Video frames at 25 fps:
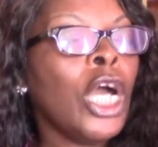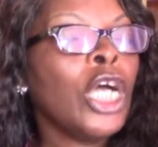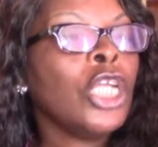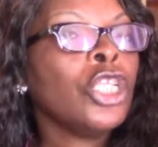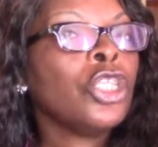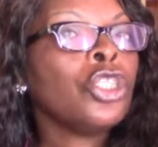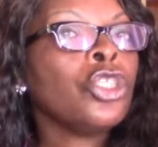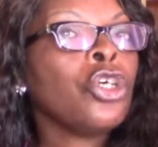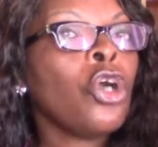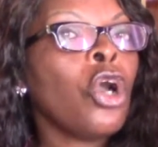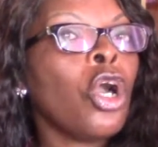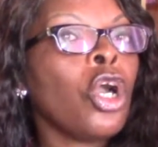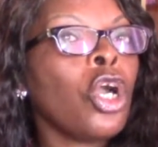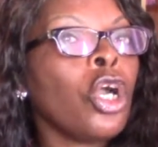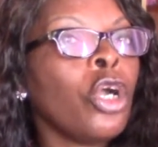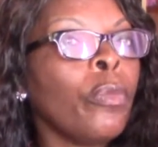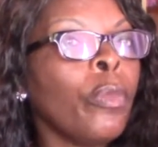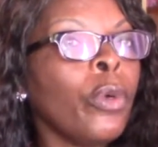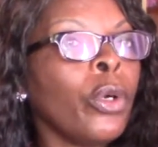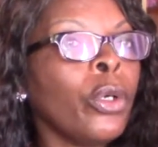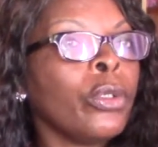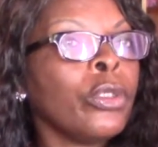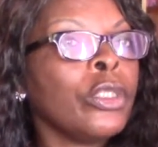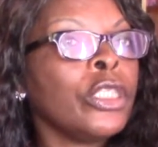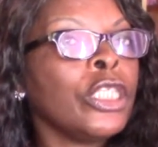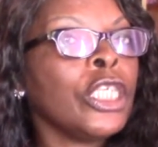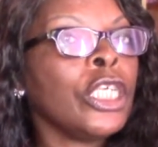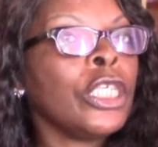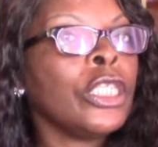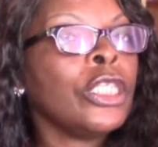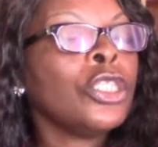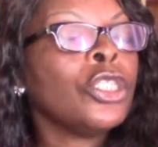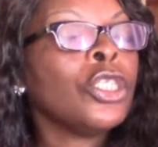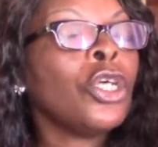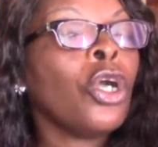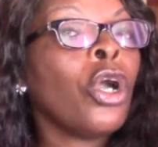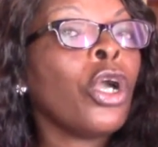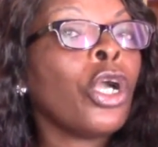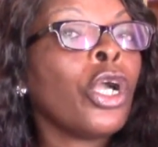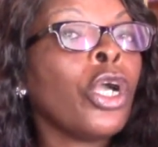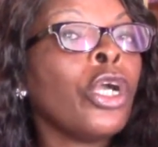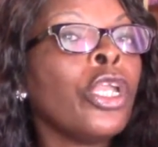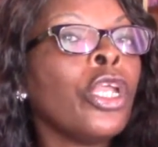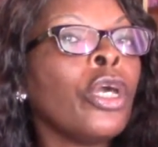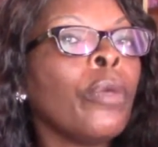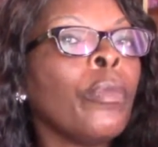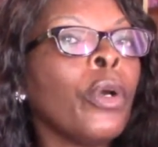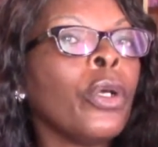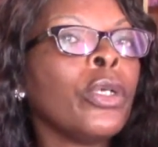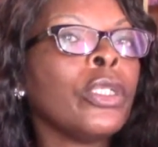Talk about it. Talking
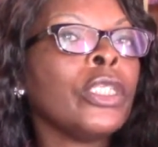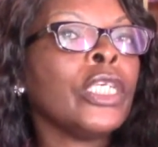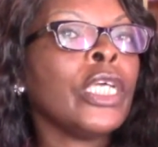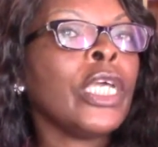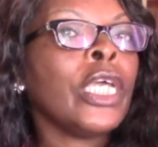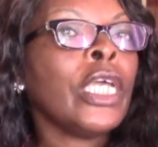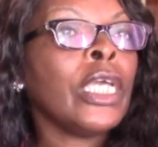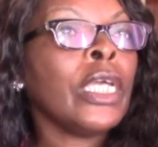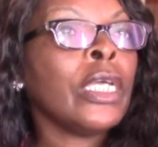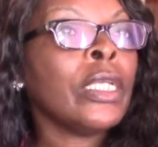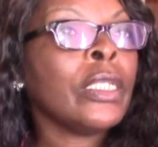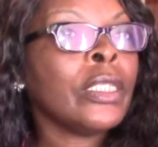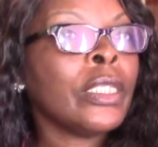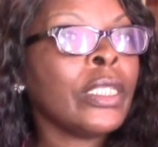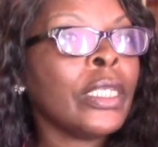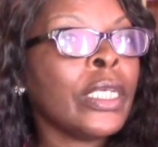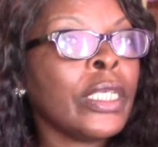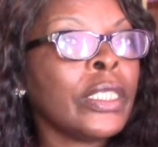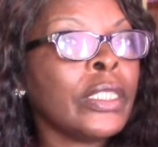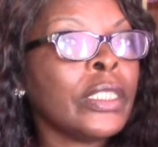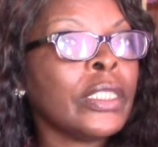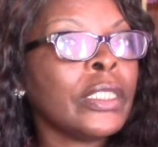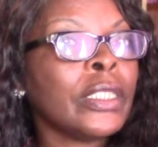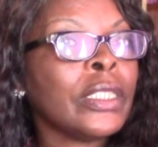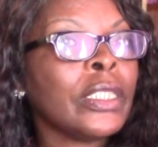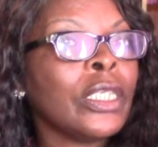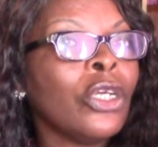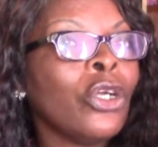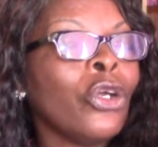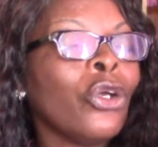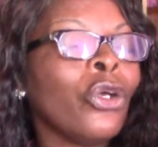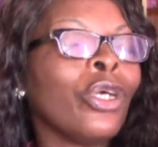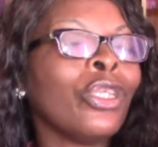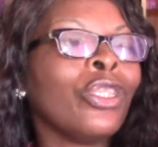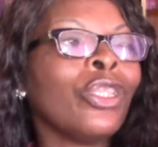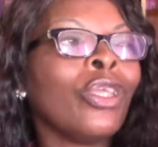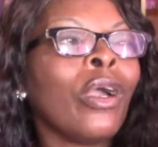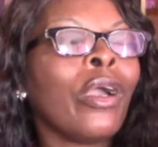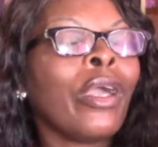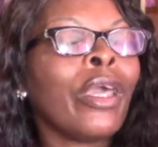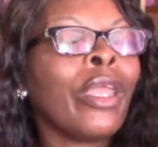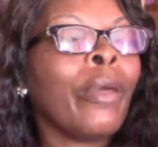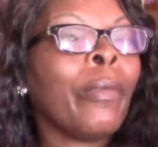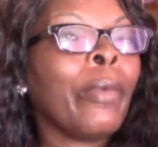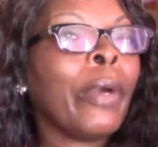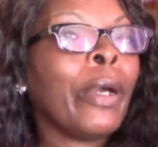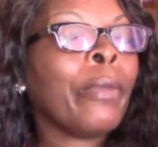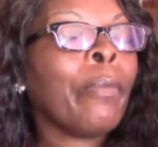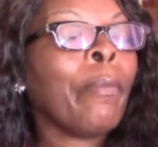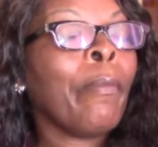about your illness or talking
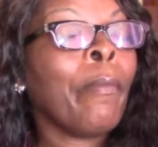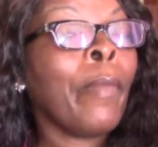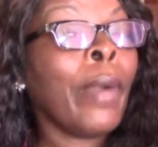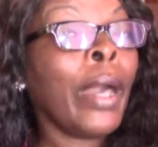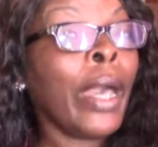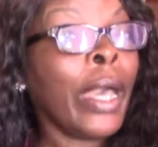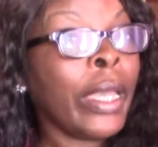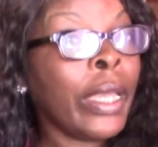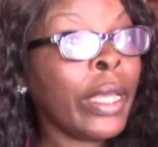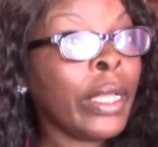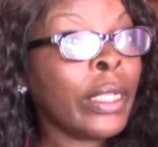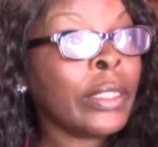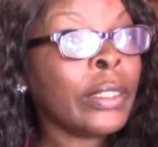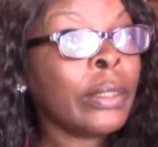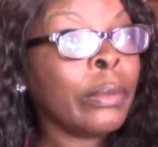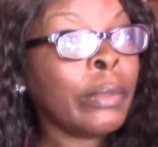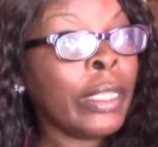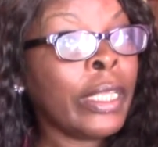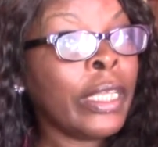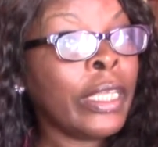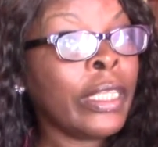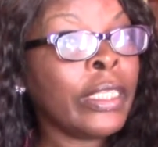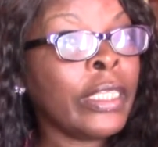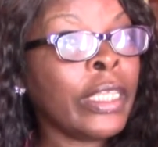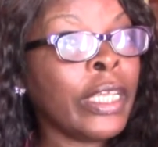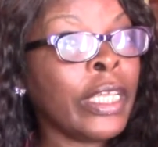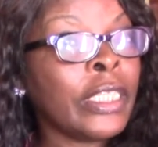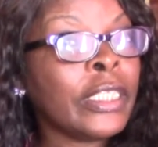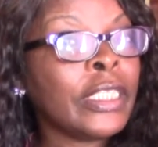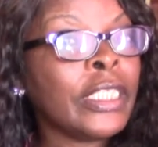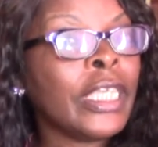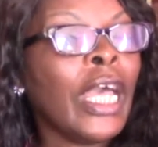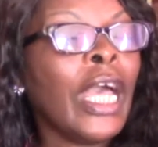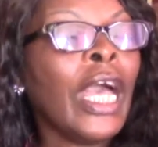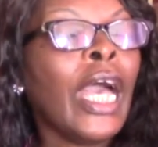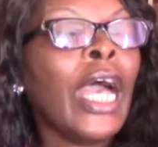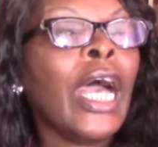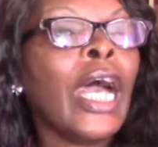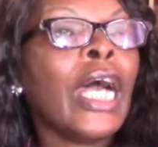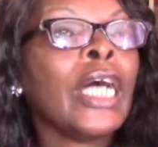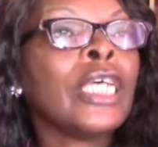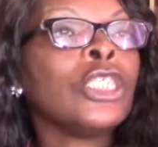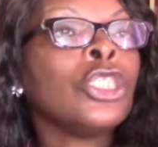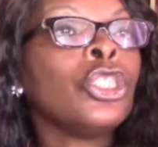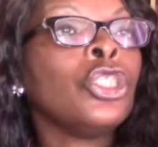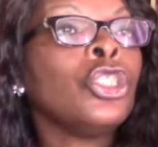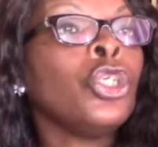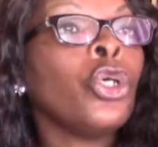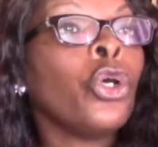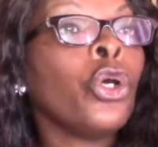about my illness has
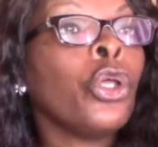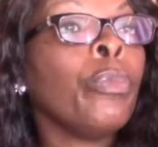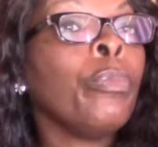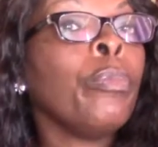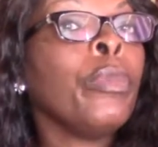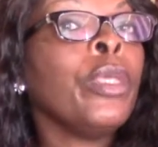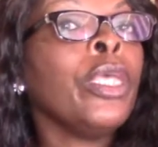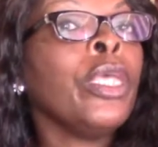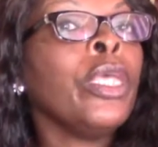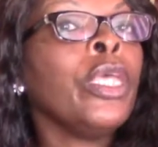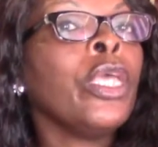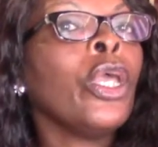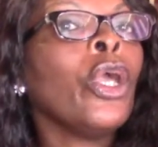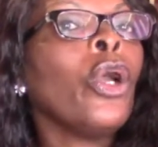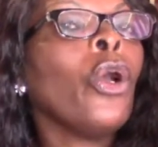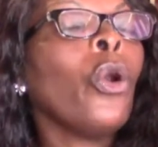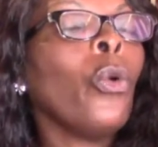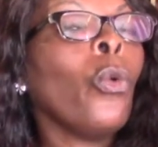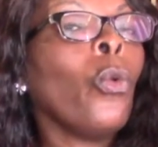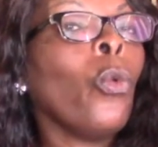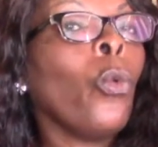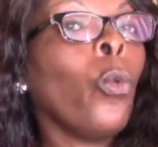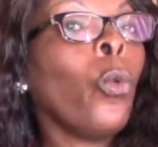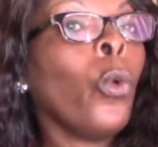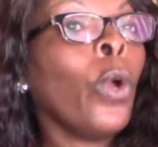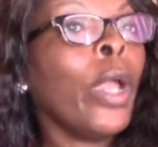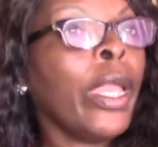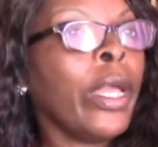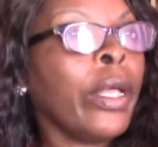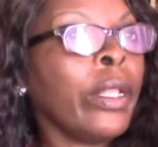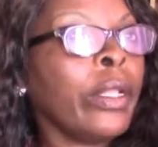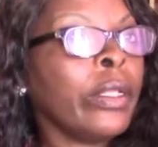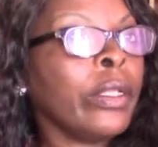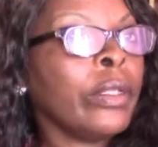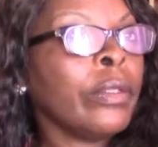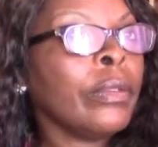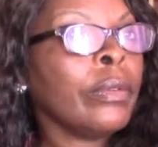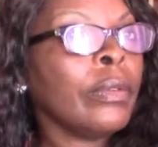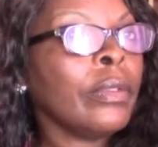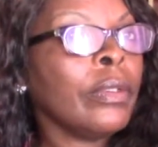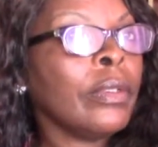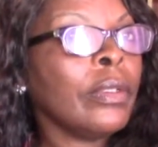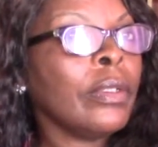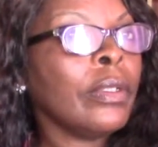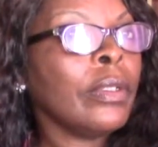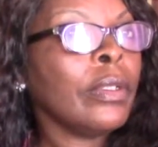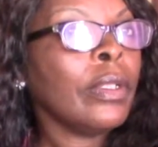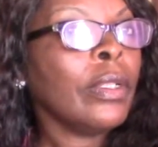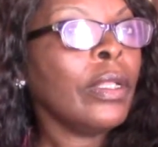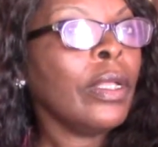done me well.
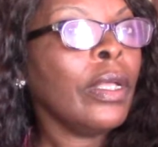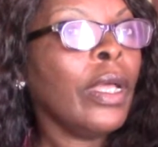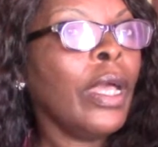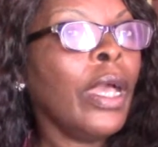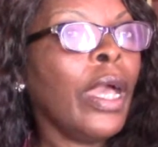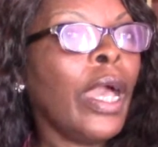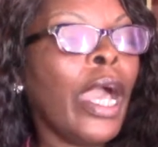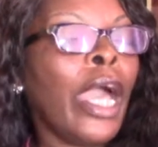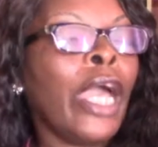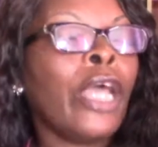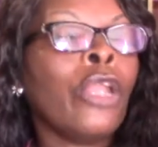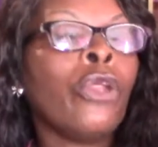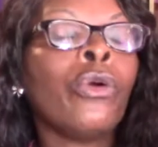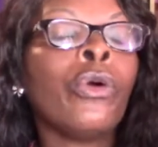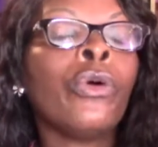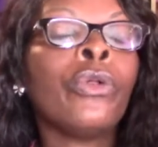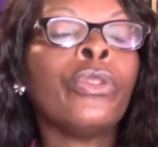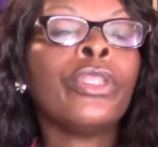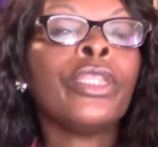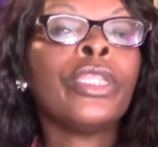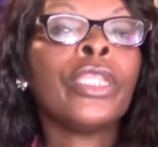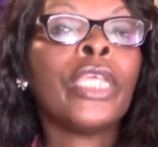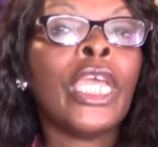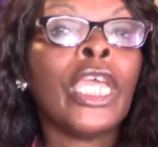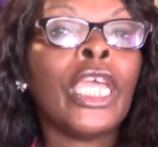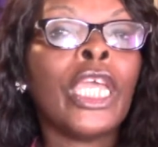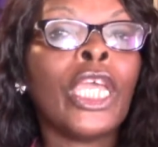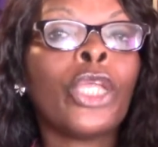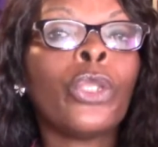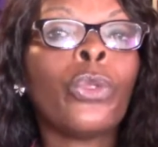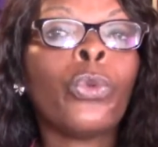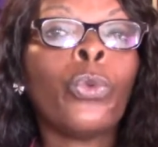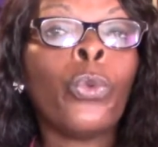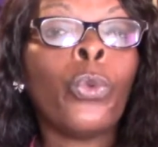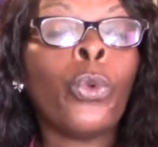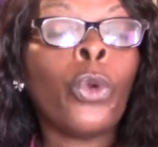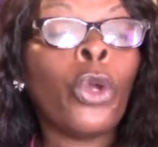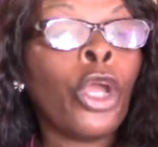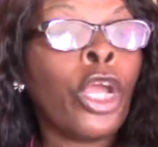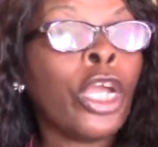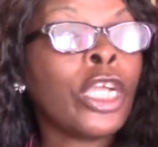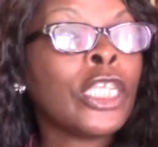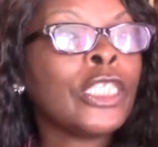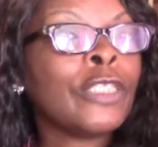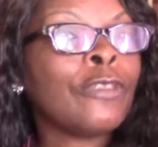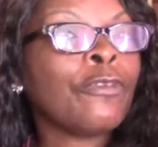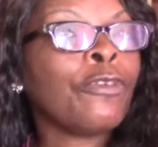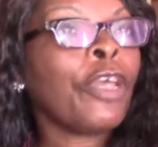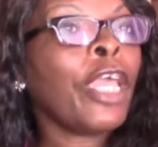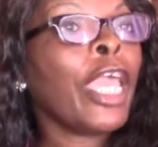I don't think it
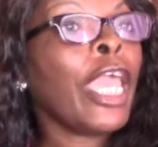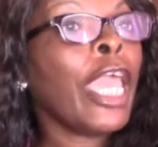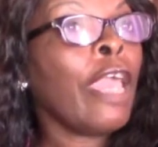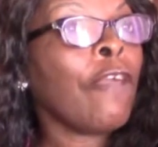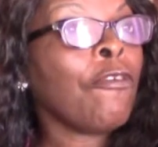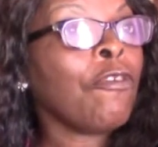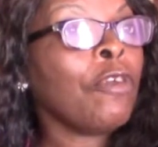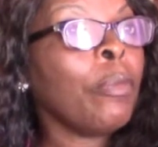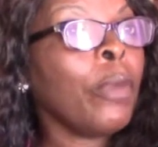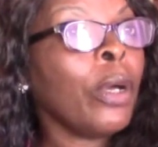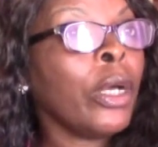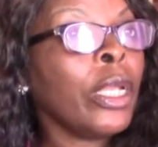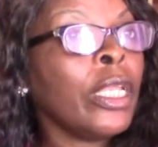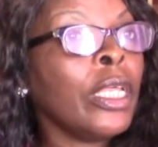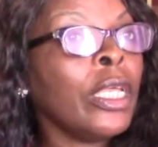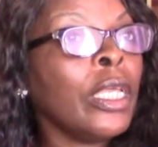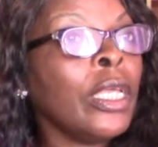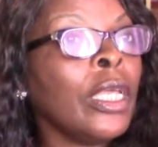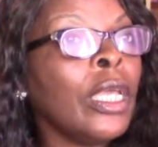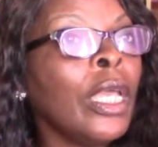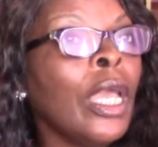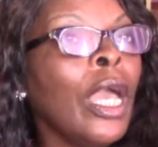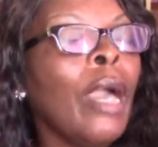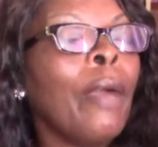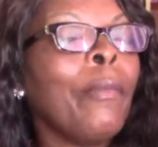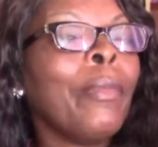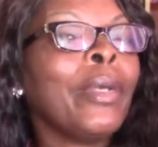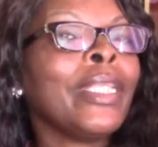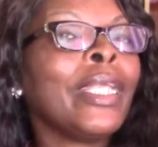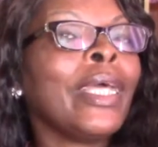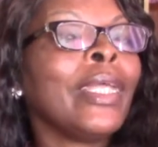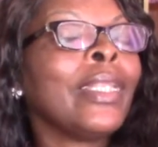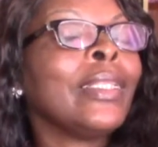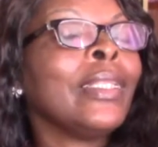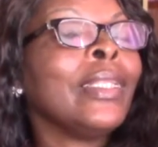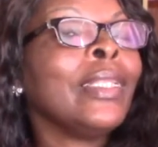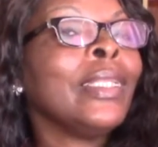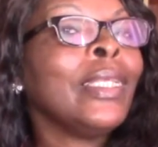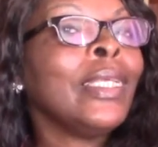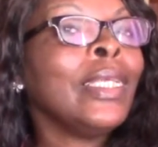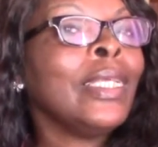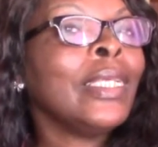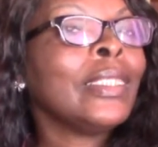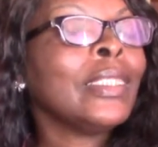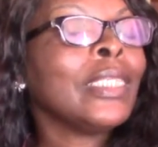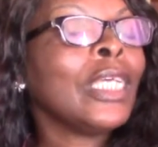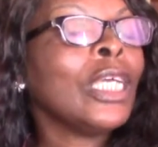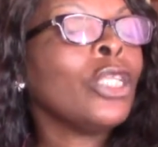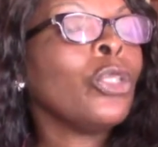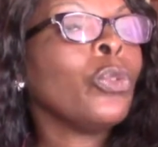works for everybody, but at
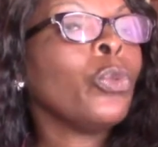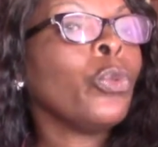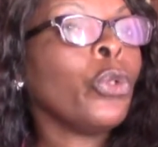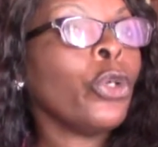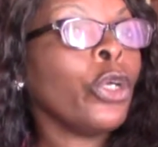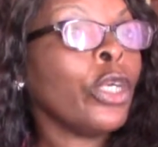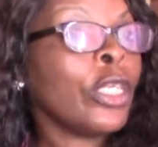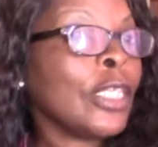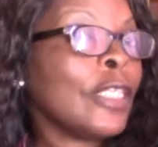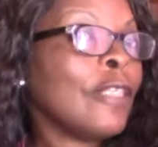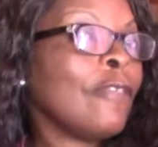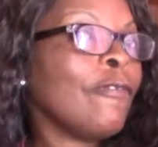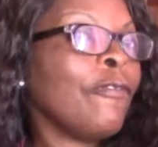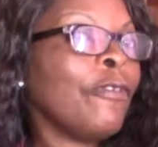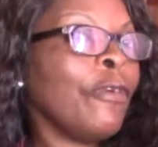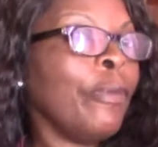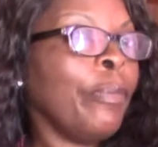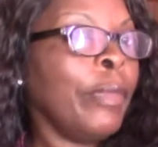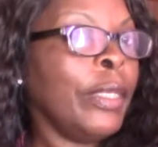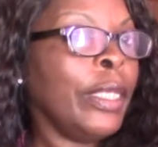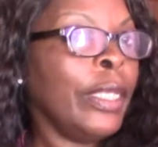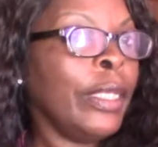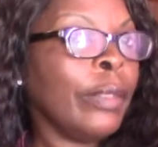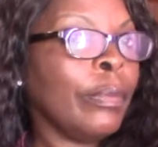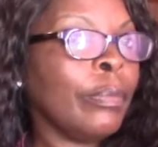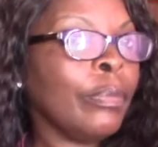least it works for me.